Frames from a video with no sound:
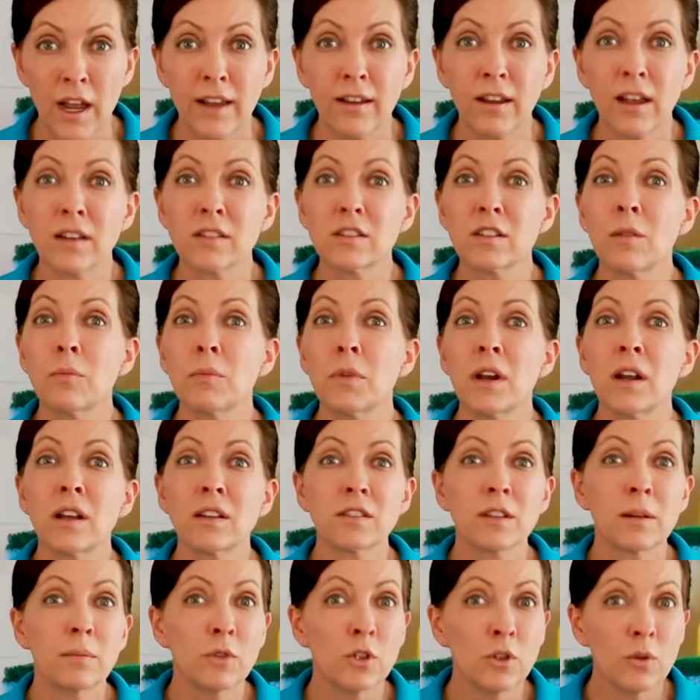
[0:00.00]
I got something
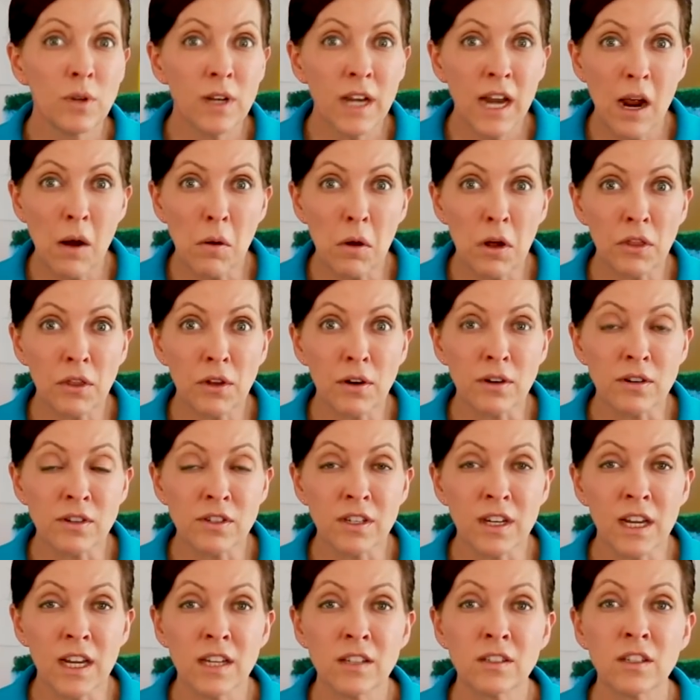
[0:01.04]
else I'm doing now on
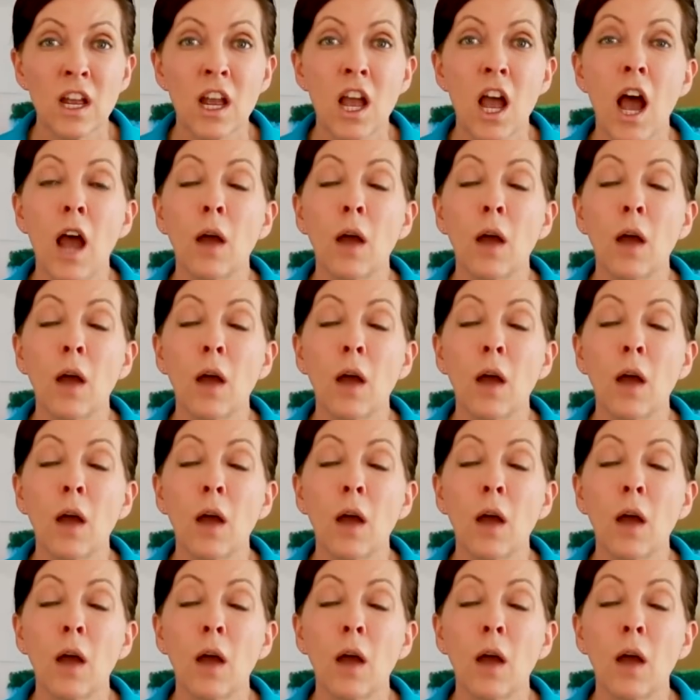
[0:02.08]
Thursdays.